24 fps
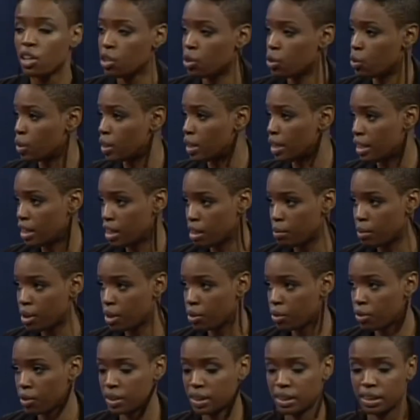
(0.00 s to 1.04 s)
You could
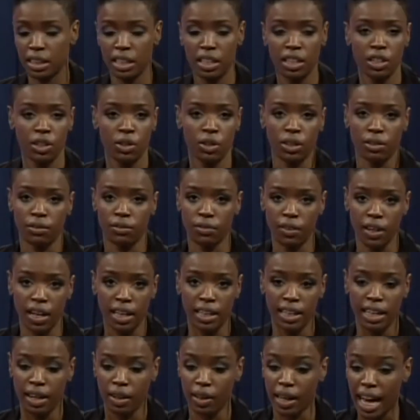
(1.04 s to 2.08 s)
email Christine, you could
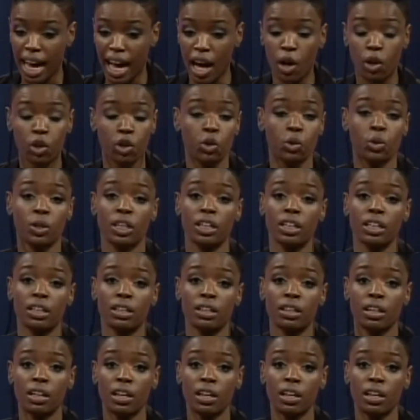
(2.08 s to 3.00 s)
find out how you could